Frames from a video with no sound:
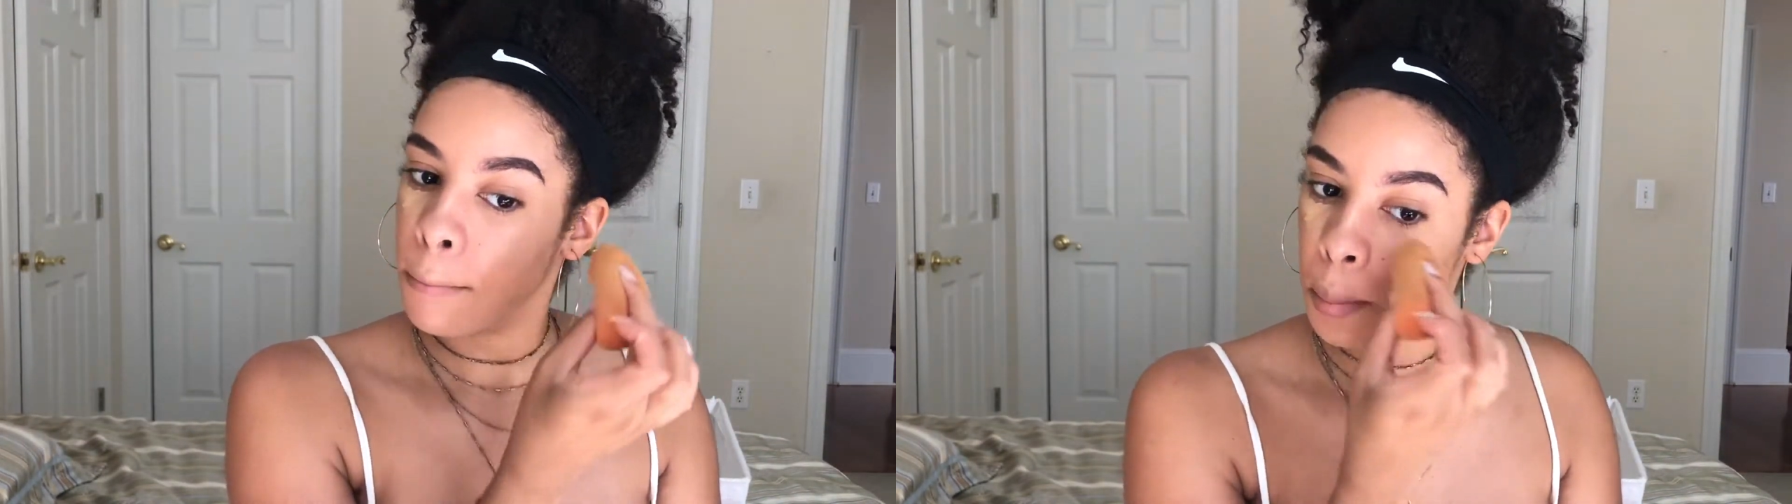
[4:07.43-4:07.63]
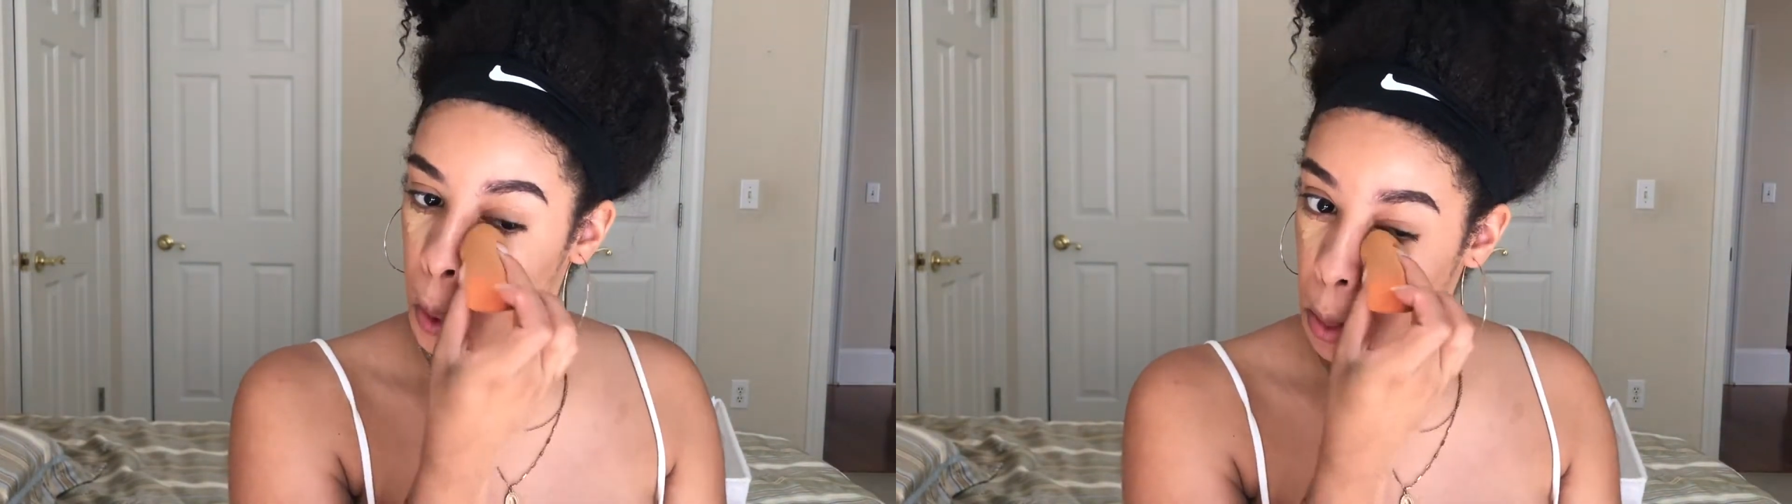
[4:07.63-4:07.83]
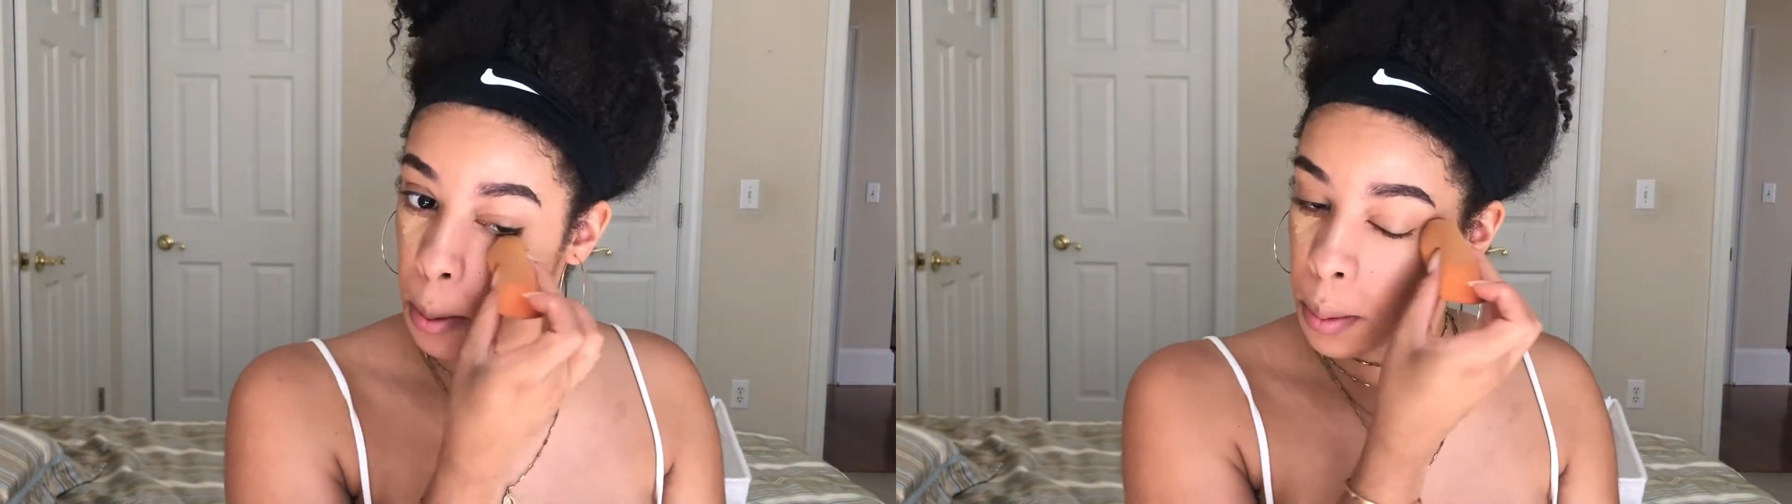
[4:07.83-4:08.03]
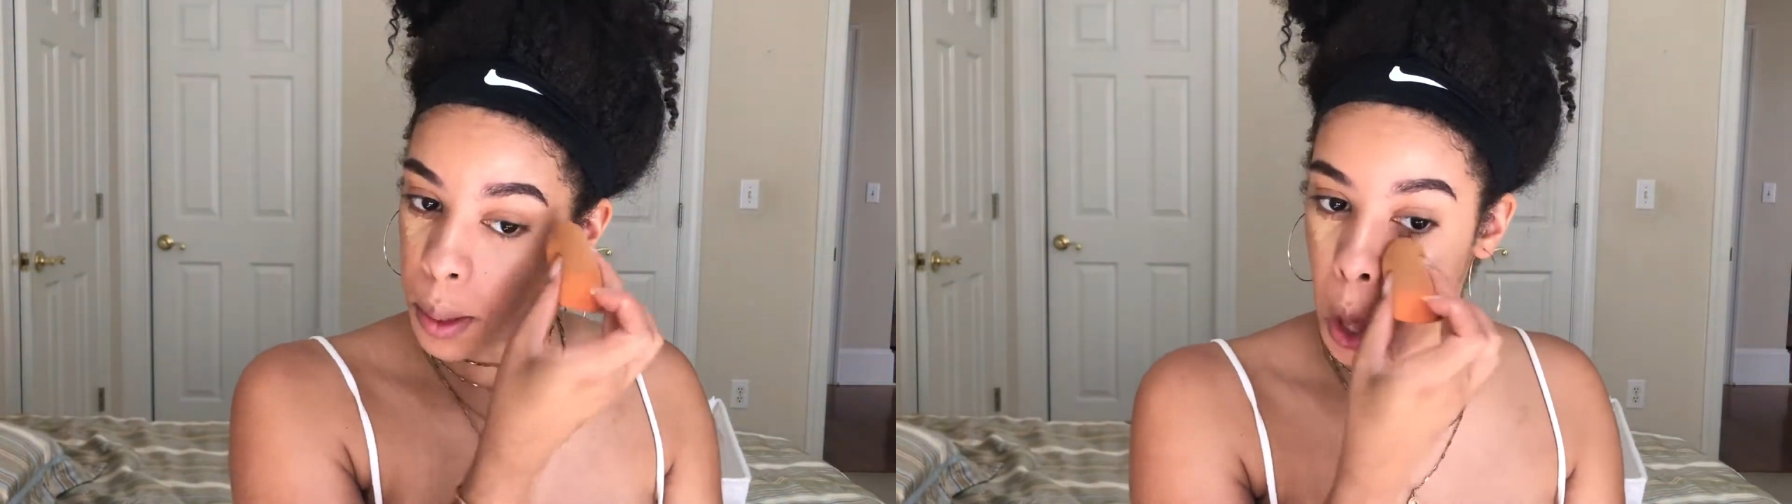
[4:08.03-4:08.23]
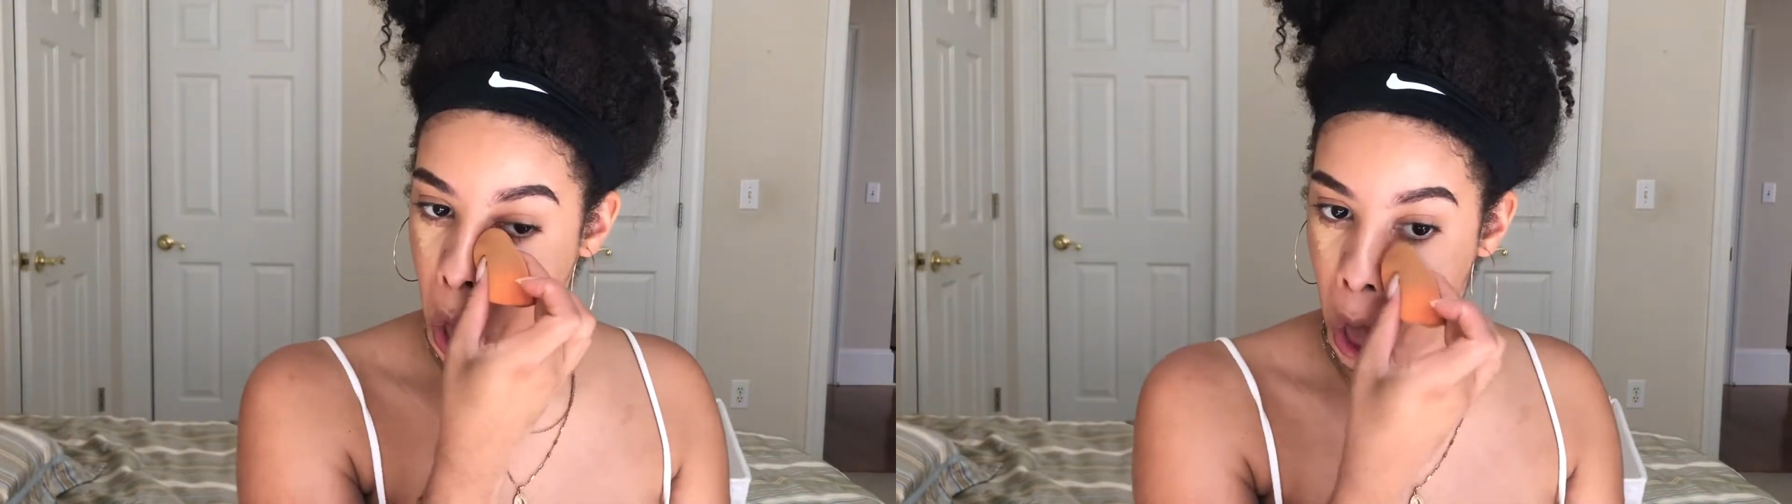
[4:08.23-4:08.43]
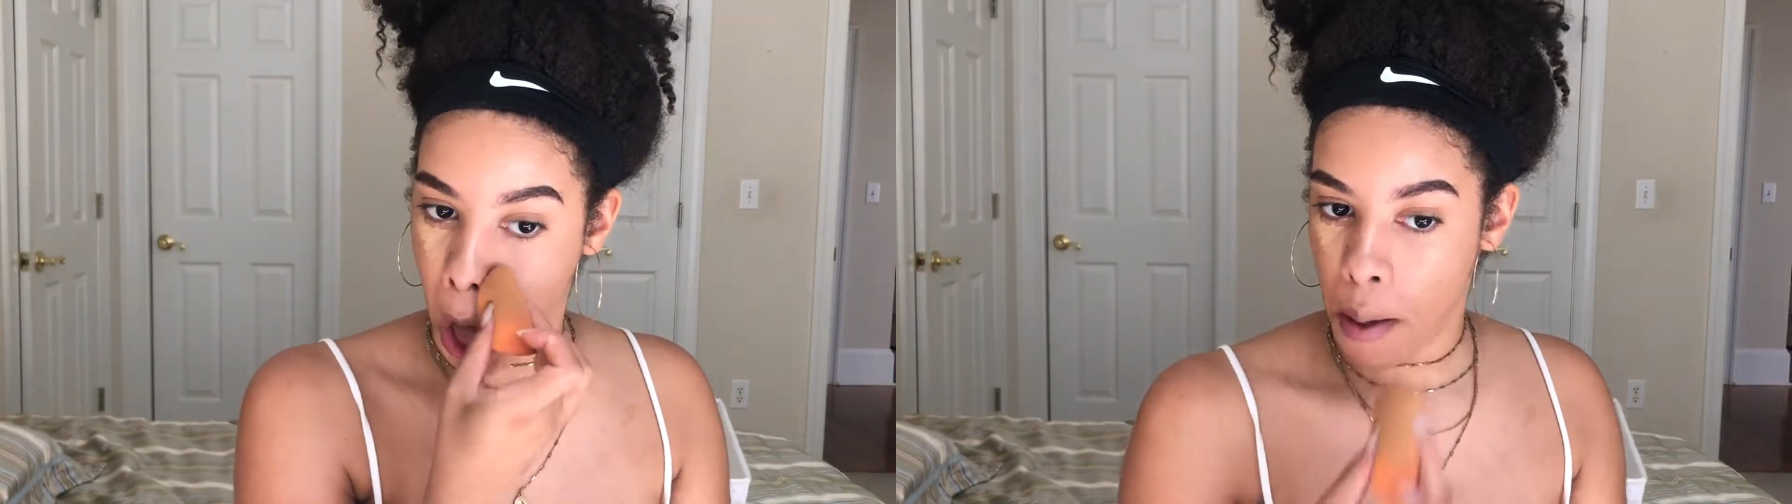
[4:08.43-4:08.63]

really pretty if you just